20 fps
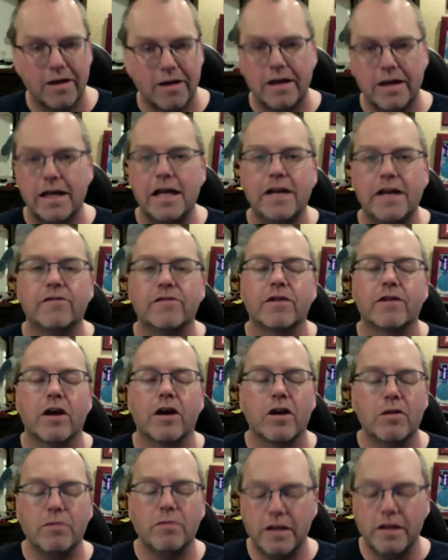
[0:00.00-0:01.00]
It is going
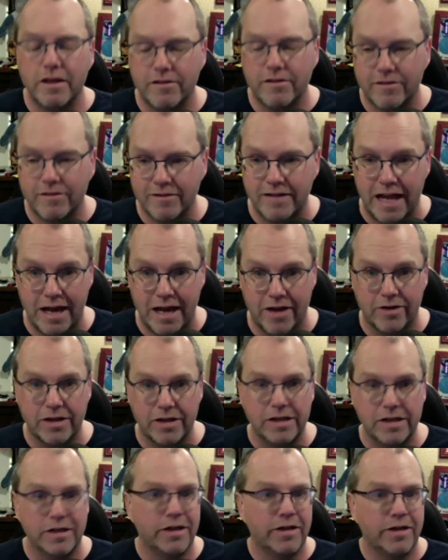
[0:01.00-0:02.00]
to be
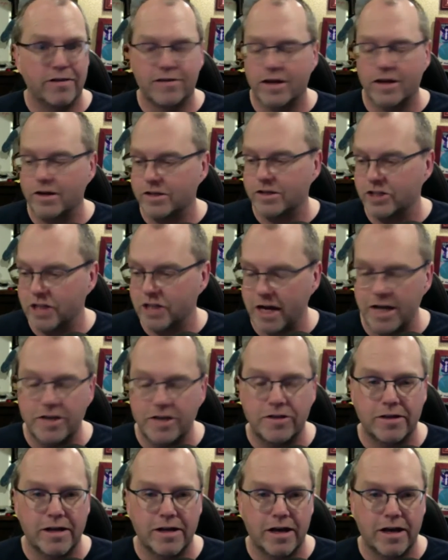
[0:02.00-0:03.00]
astounding. It is going to
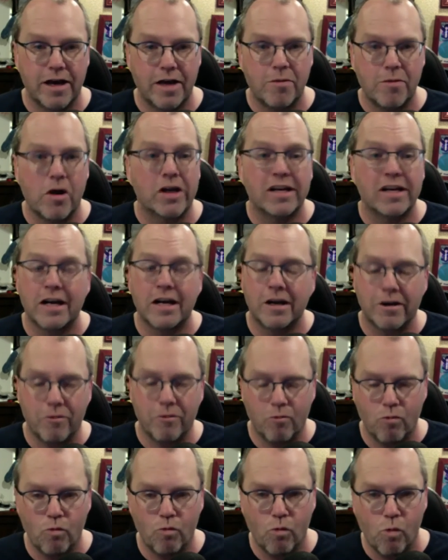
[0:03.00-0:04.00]
change the game. I can't
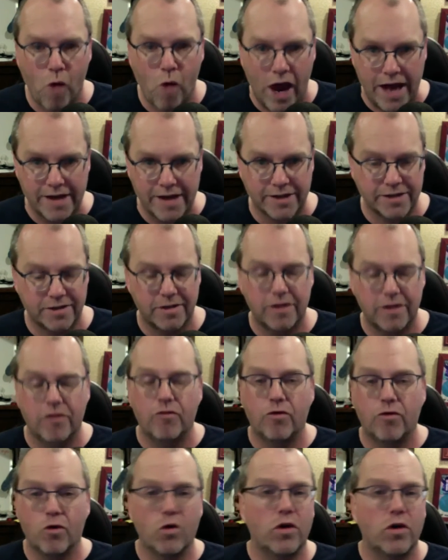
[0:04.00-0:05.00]
wait
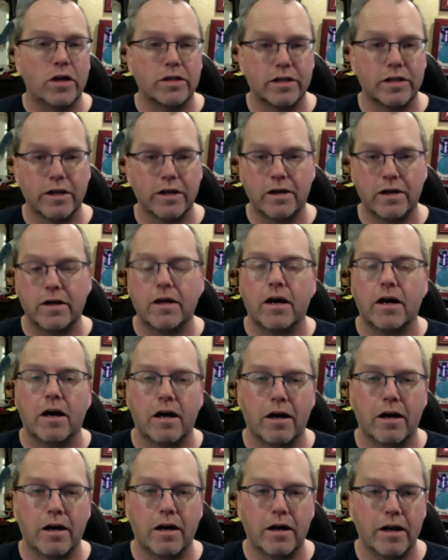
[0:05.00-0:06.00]
for it.
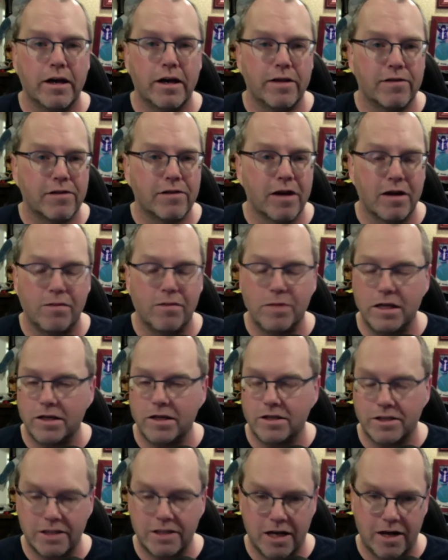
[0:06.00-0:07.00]
It's going to be
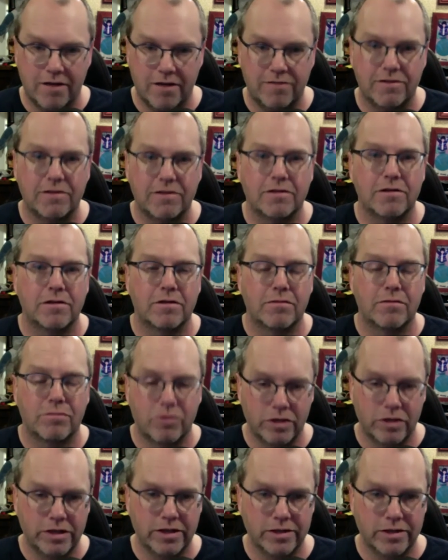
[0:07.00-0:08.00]
just
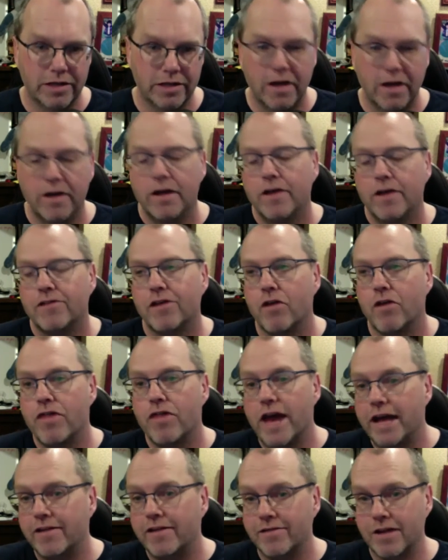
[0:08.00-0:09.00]
brilliant. So
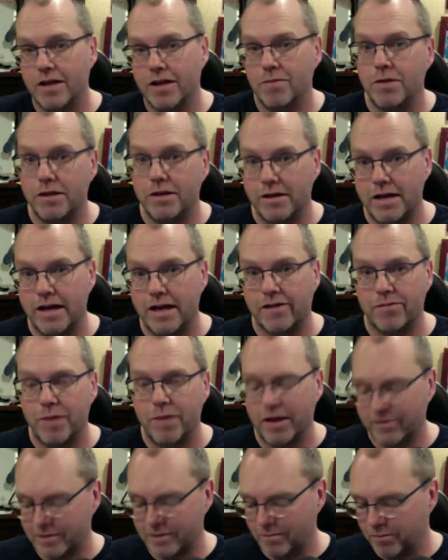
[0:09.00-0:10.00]
that's going to be the next
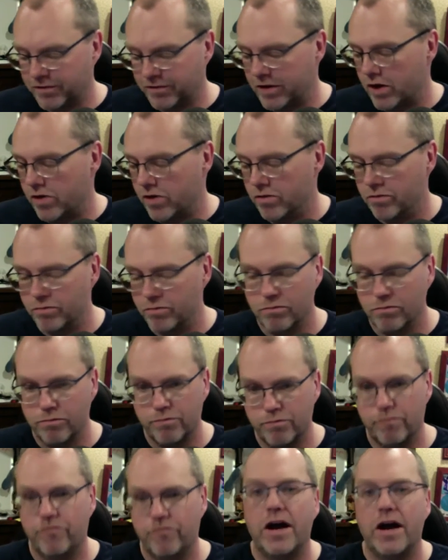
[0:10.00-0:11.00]
best. So
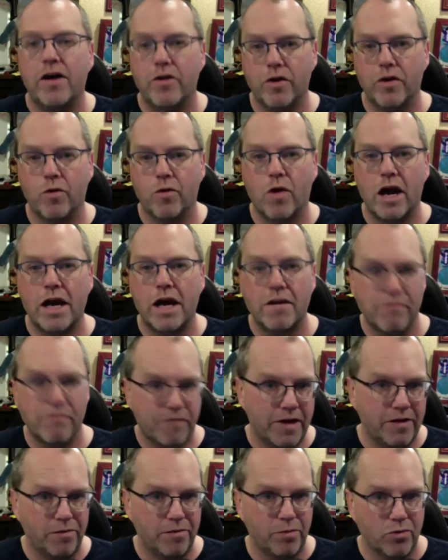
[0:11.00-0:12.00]
far and away,
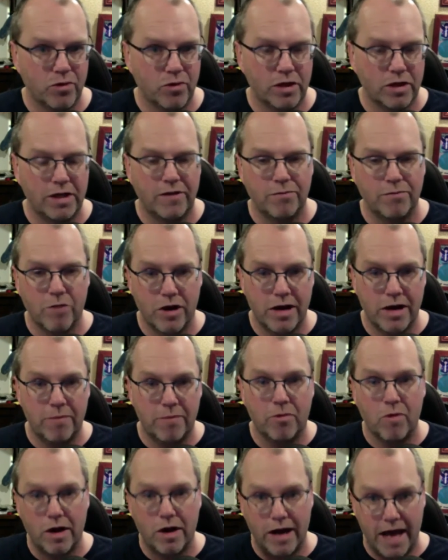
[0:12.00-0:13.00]
Facebook is my number
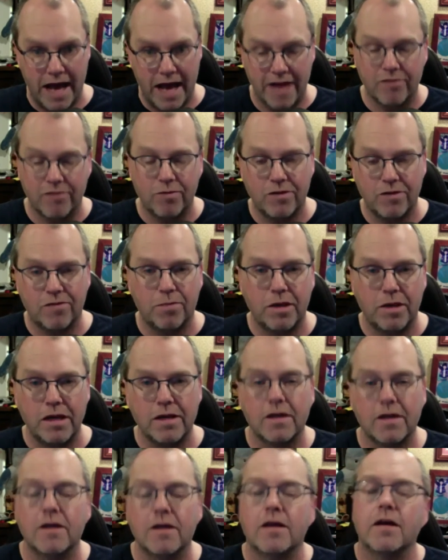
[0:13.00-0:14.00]
one as we
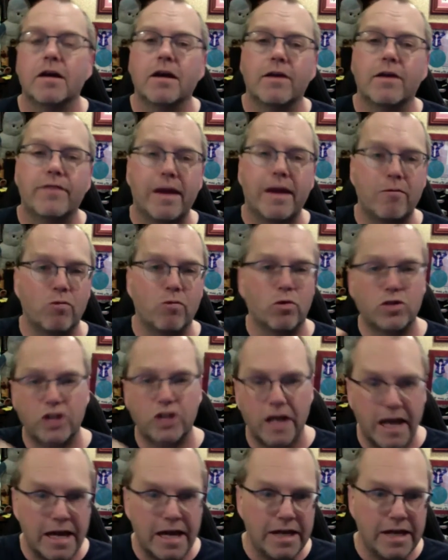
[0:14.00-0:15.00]
speak. That will
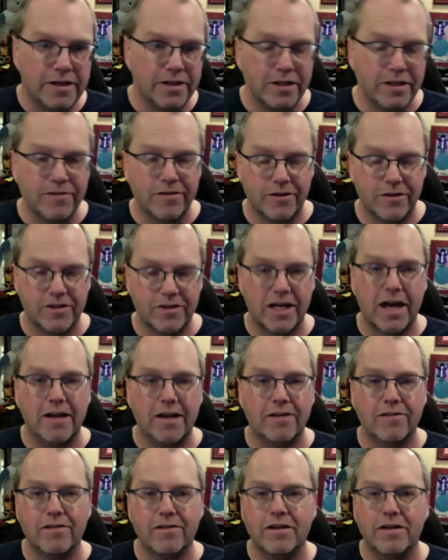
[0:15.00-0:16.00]
change
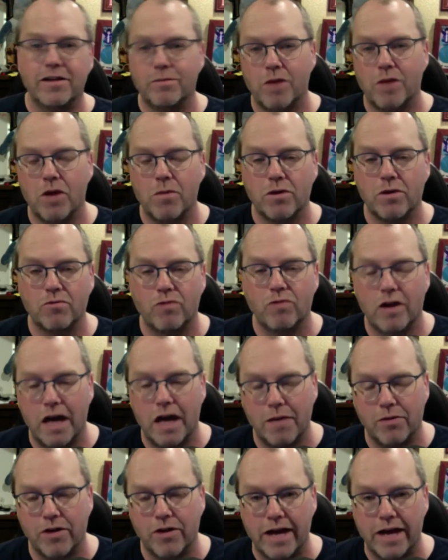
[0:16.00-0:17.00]
instantaneously the moment we're
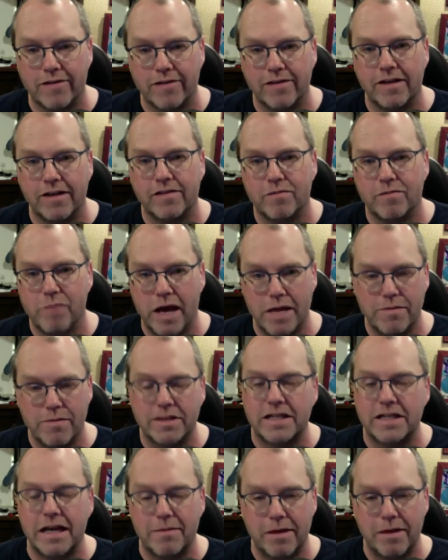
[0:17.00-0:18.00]
able to access
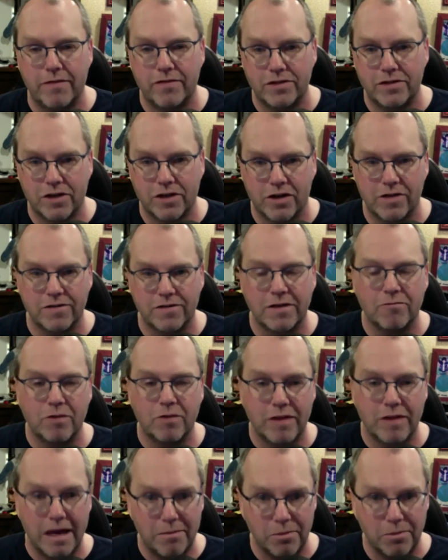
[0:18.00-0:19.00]
pay-per-tap advertising
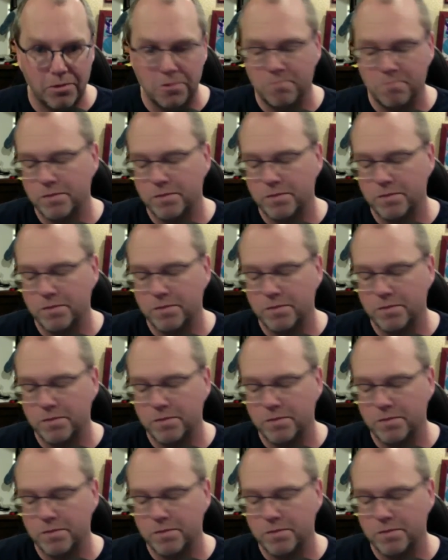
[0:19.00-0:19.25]
with Apple.